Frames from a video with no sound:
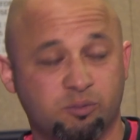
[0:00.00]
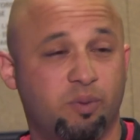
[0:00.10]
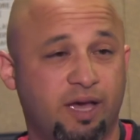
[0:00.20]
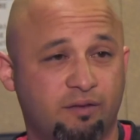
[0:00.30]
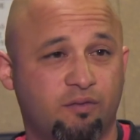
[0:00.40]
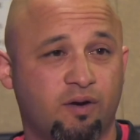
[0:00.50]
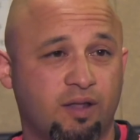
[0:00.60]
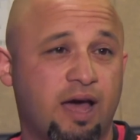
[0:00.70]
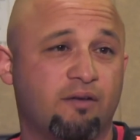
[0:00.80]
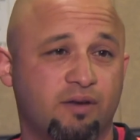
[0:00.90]
big for
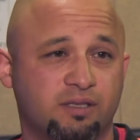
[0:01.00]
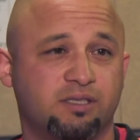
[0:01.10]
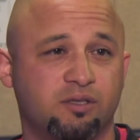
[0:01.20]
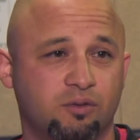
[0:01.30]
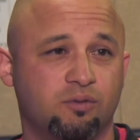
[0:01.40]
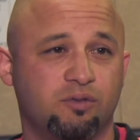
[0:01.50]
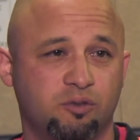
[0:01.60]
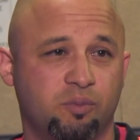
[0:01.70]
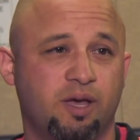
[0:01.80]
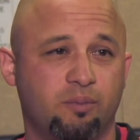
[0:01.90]
a lot of us
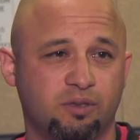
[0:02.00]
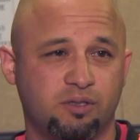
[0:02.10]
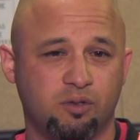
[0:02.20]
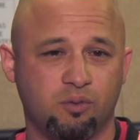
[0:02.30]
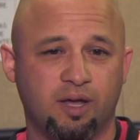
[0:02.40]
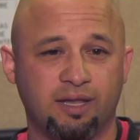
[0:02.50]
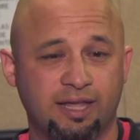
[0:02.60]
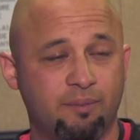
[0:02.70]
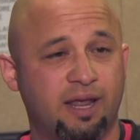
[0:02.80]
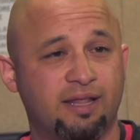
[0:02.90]
to be able to
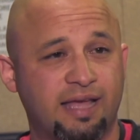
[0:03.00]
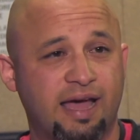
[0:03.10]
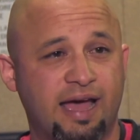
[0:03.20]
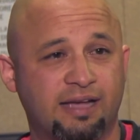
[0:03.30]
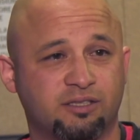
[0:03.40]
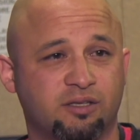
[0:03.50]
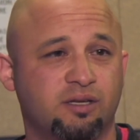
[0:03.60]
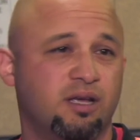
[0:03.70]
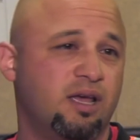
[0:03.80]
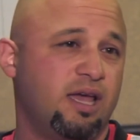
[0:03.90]
eliminate that
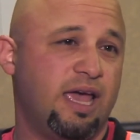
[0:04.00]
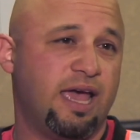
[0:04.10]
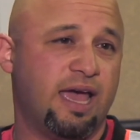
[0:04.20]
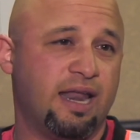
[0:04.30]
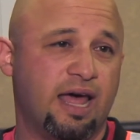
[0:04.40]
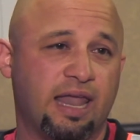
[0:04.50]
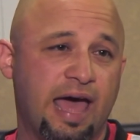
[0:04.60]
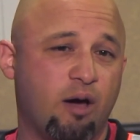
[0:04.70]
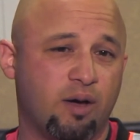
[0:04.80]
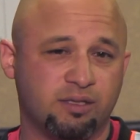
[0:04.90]
hazard and
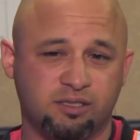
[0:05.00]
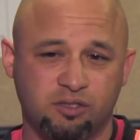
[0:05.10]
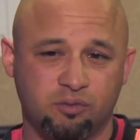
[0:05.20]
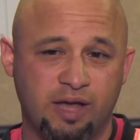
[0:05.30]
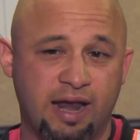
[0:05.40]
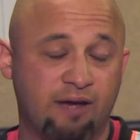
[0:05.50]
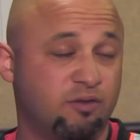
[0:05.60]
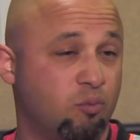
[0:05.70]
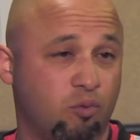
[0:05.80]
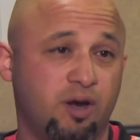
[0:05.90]
allow us to not
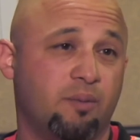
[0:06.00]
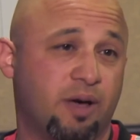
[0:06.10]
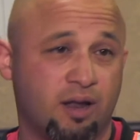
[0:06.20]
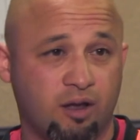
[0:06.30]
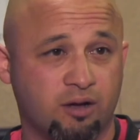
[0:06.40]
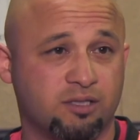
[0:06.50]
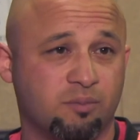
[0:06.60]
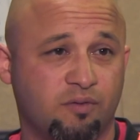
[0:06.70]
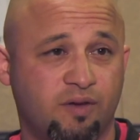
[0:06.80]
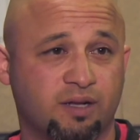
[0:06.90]
have to worry about a
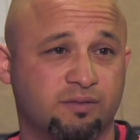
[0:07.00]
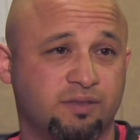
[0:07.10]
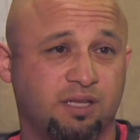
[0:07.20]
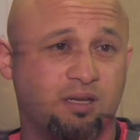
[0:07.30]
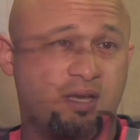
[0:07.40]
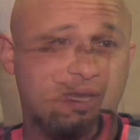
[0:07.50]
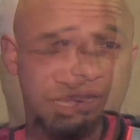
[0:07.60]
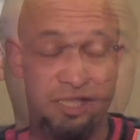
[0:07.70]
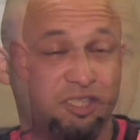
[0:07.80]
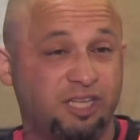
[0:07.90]
long-term effect of silica.
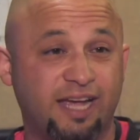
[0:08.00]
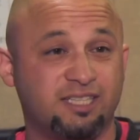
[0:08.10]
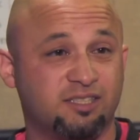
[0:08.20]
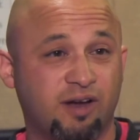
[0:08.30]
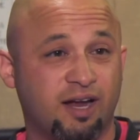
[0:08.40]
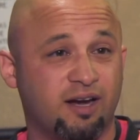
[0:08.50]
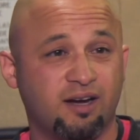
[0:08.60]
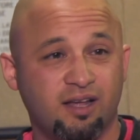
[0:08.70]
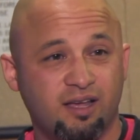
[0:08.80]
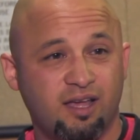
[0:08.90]
This has changed right
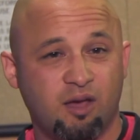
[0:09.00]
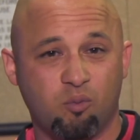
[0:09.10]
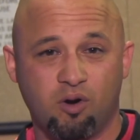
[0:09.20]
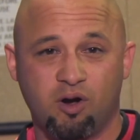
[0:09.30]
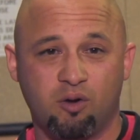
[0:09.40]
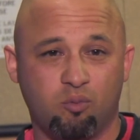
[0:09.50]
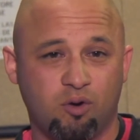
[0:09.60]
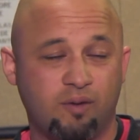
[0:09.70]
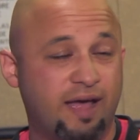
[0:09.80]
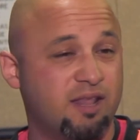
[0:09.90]
here, and we're
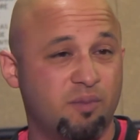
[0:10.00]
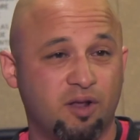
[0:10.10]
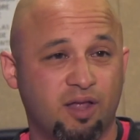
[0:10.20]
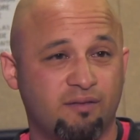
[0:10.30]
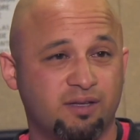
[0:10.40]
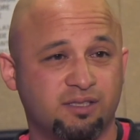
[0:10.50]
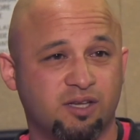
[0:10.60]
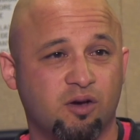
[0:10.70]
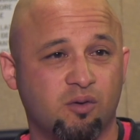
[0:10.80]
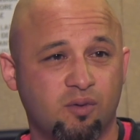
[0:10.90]
right in the middle of it.
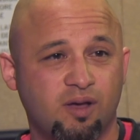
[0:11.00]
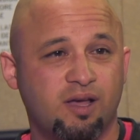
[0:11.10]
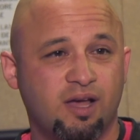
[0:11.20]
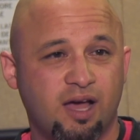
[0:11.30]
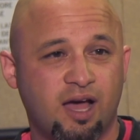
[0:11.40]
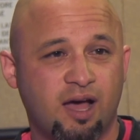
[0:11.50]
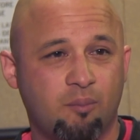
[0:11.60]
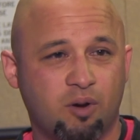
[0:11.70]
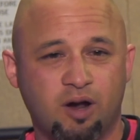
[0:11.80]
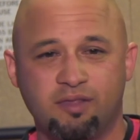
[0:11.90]
So
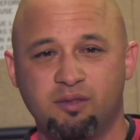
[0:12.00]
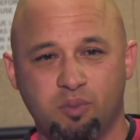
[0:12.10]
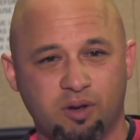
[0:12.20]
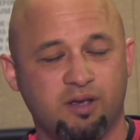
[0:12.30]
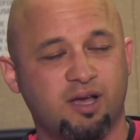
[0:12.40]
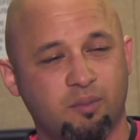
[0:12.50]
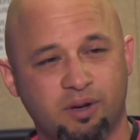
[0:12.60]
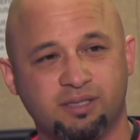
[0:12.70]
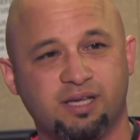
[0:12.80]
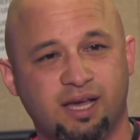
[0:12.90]
McCarthy Building
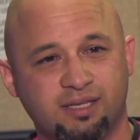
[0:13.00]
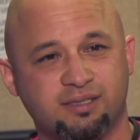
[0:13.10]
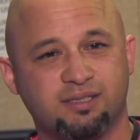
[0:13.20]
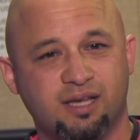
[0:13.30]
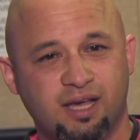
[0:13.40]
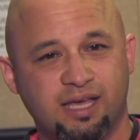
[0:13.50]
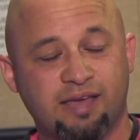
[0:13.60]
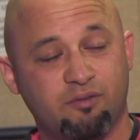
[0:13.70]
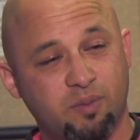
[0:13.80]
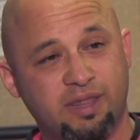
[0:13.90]
Companies has
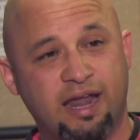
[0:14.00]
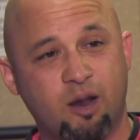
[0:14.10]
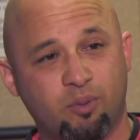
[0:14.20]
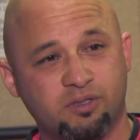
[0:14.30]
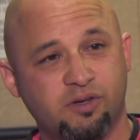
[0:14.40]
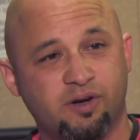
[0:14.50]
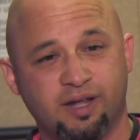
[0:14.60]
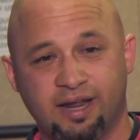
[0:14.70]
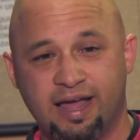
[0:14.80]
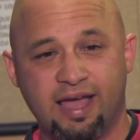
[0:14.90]
given me that
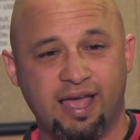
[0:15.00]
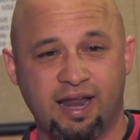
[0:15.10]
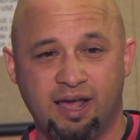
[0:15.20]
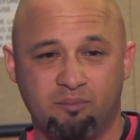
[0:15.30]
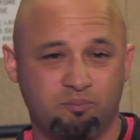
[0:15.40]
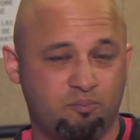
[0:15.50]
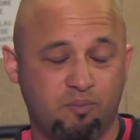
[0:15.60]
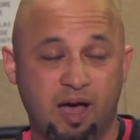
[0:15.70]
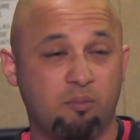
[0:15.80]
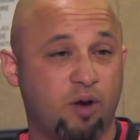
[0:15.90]
opportunity, and
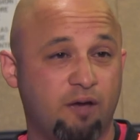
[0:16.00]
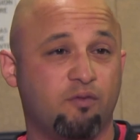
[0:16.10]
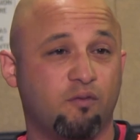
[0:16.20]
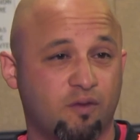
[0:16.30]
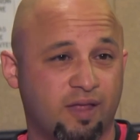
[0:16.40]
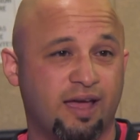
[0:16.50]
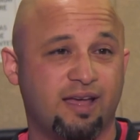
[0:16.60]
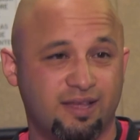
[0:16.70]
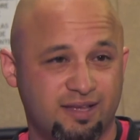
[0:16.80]
I'm grateful for that.